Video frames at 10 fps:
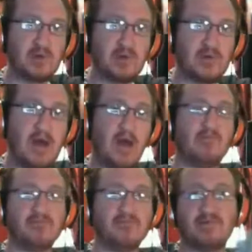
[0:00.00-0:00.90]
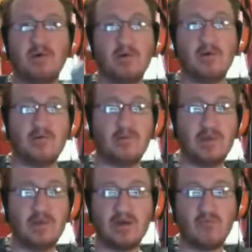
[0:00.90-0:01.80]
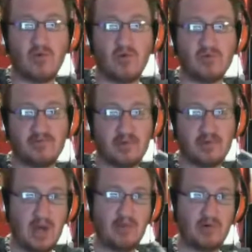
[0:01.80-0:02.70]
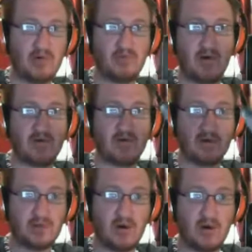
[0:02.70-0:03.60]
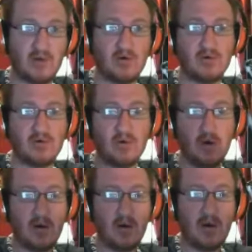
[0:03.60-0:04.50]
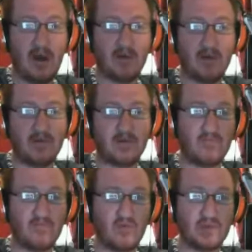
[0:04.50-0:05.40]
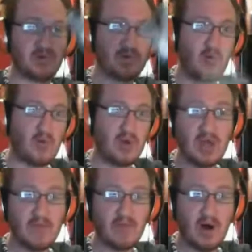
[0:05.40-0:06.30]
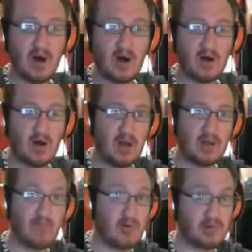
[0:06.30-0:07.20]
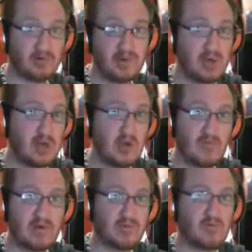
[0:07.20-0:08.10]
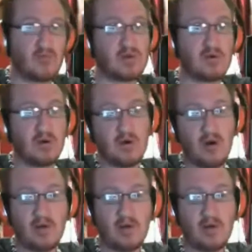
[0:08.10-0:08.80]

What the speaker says: happens, that the team rolls with Teddy Bridgewater and Sean Hill, and then we just don't keep an emergency QB3 on the roster.